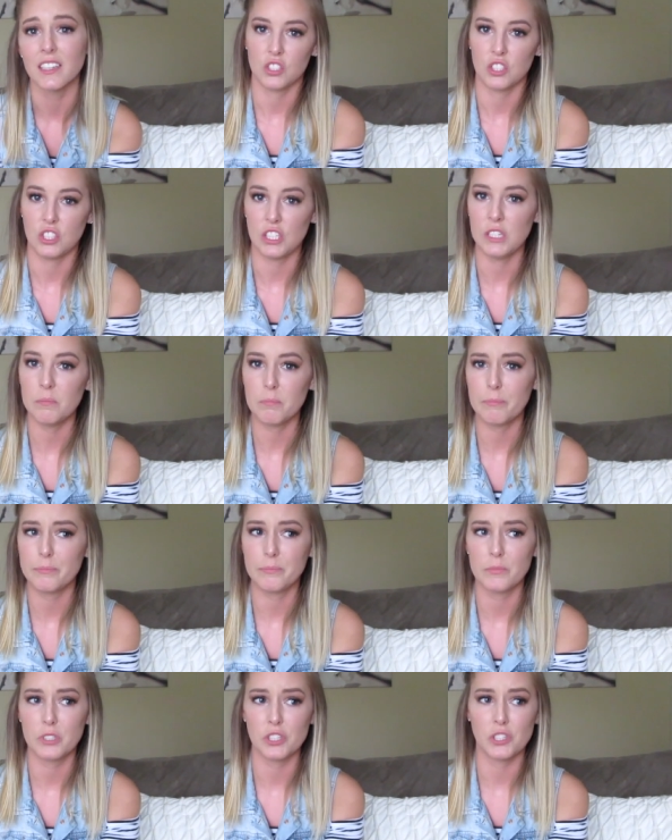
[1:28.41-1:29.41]
cheap
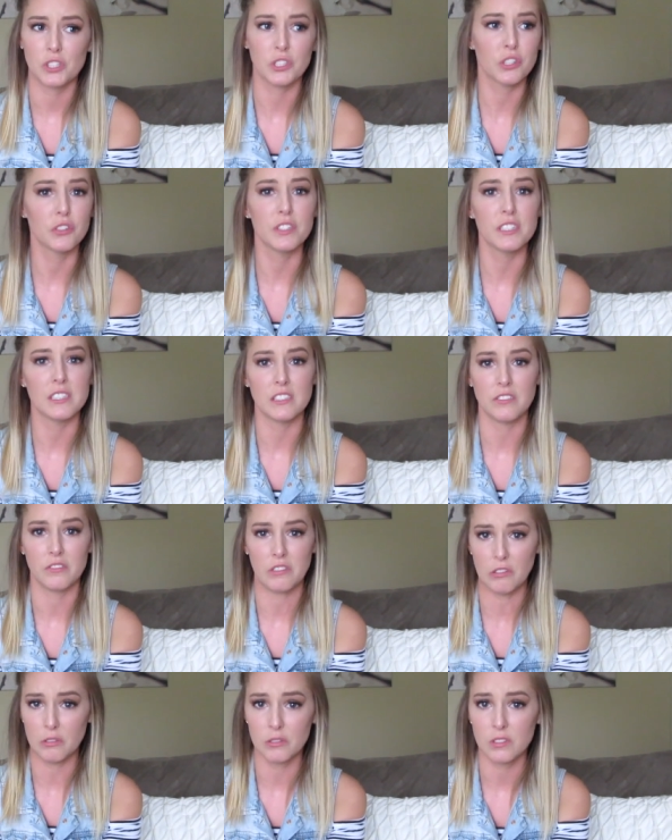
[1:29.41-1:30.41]
sugary
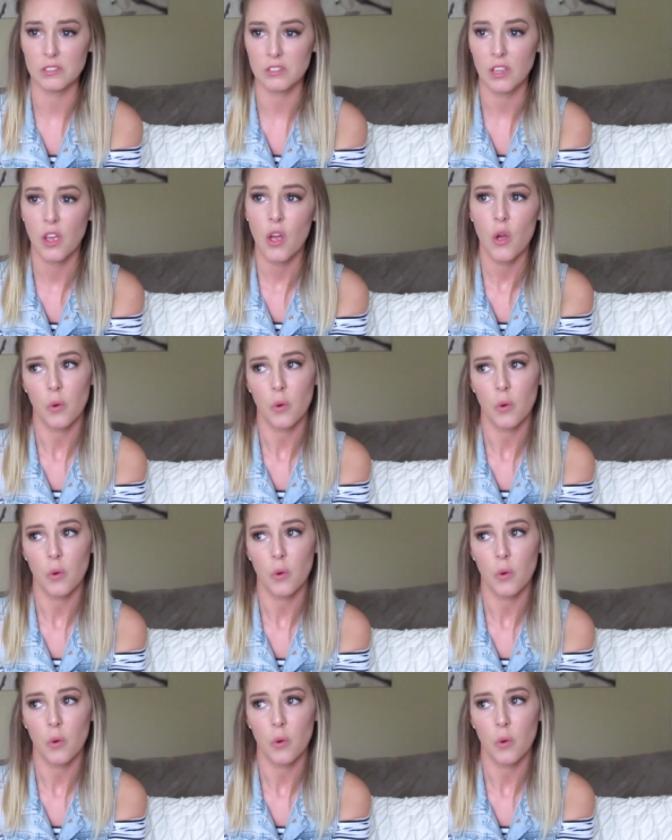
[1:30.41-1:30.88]
cereals,